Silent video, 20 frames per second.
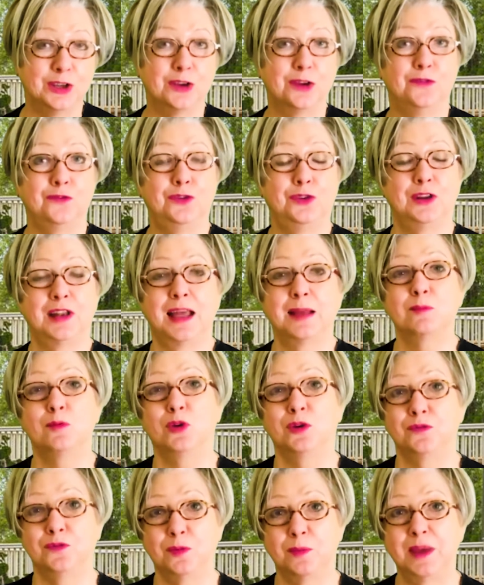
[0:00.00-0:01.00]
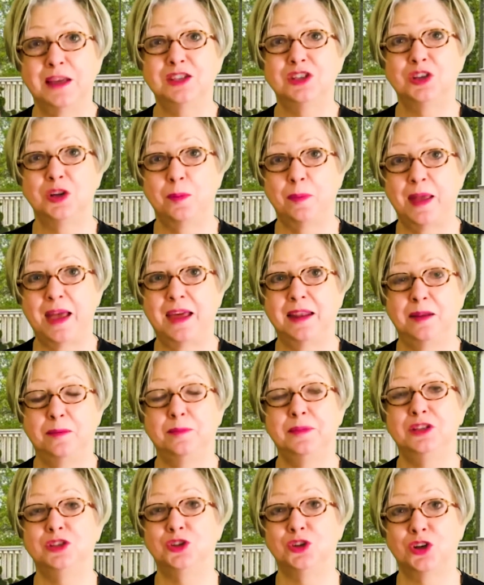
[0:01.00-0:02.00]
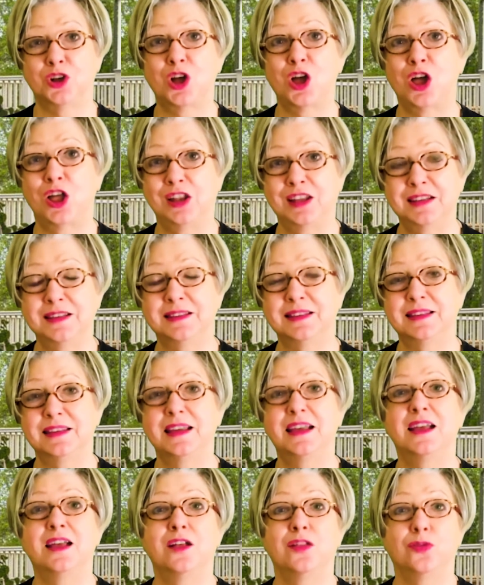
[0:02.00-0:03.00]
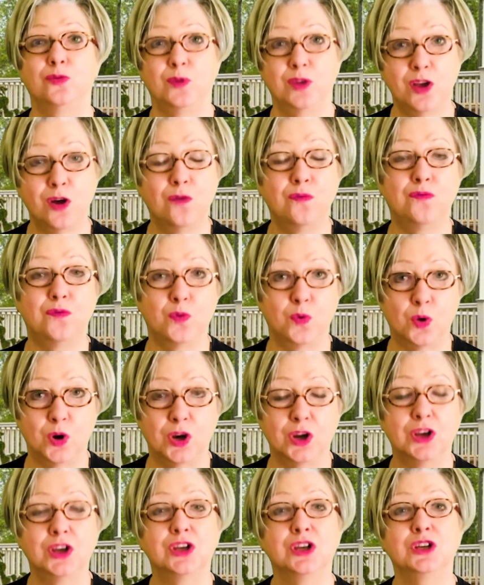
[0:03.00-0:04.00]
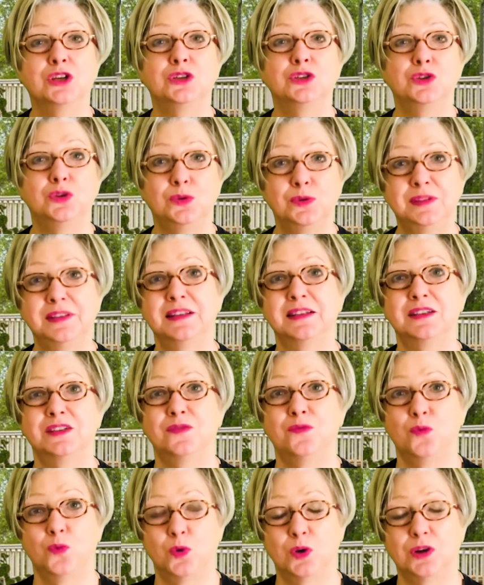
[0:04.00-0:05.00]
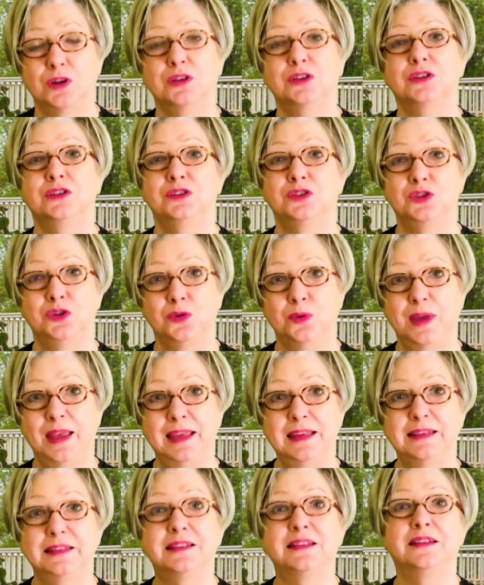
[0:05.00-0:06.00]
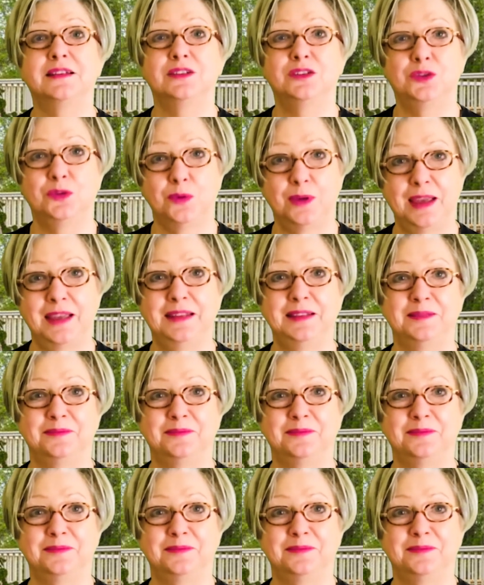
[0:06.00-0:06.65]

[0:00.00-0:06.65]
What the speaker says: or if you'd like more information about it, be sure to call us 304-264-2828.